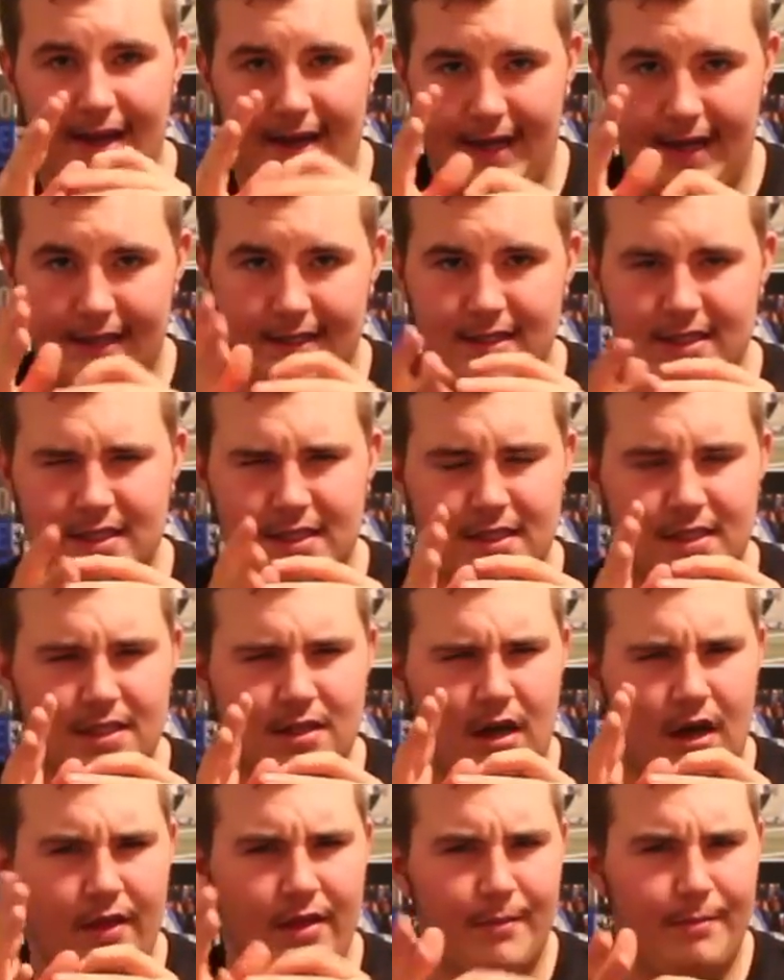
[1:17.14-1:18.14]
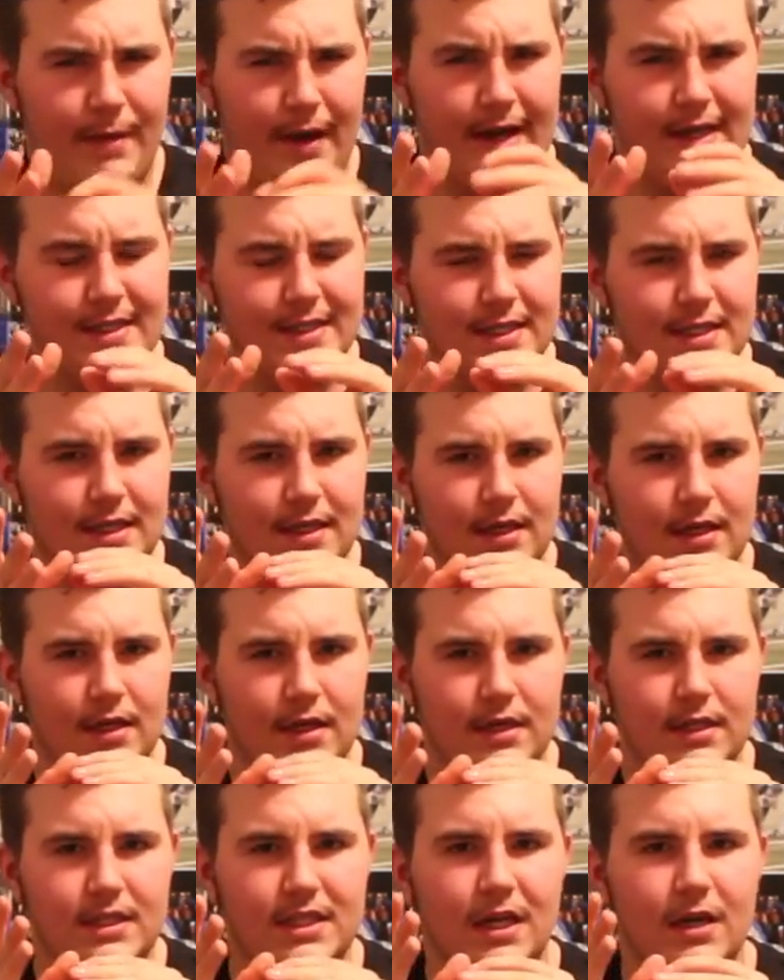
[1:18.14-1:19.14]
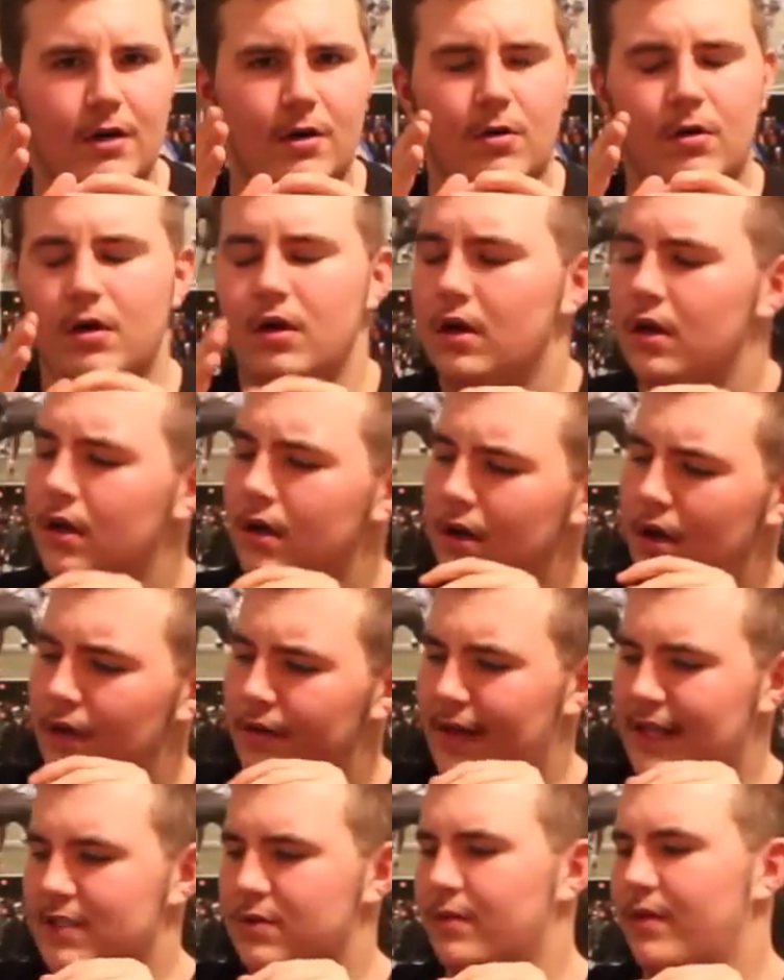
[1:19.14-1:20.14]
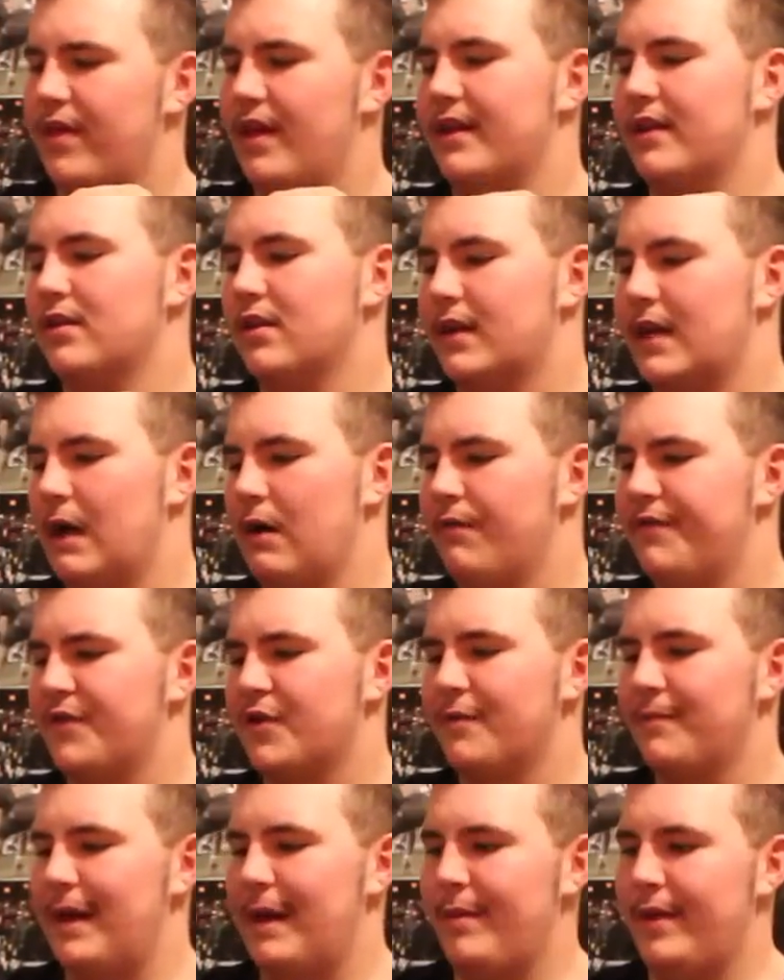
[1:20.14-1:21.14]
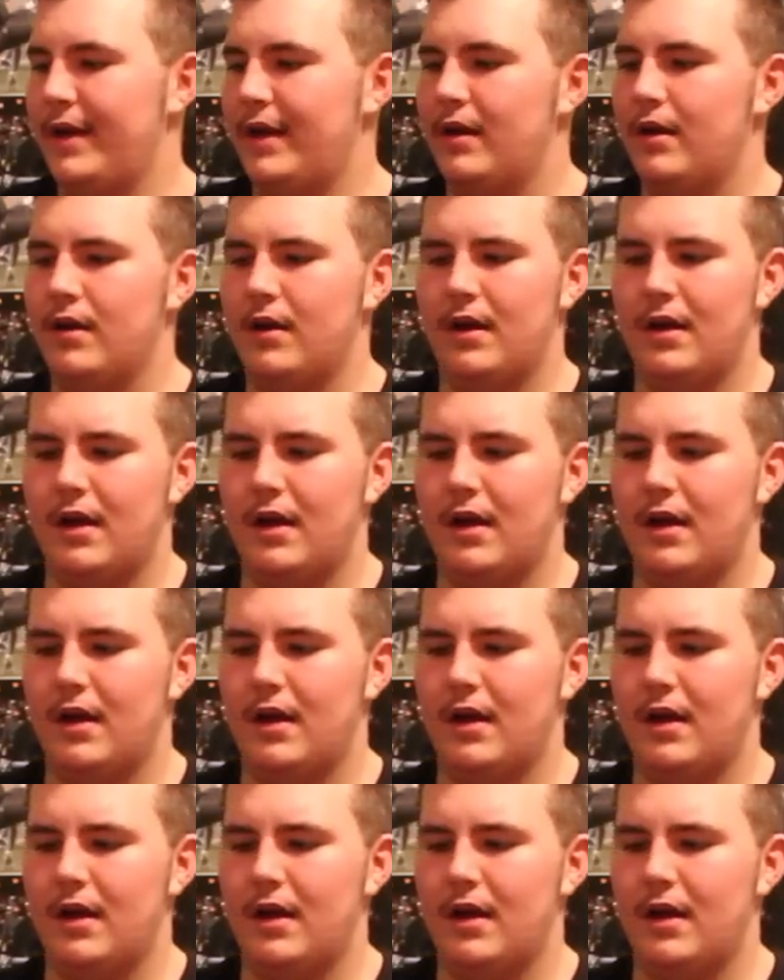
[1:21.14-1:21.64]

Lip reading: it's not the best. So that's one thing to look out for. Maybe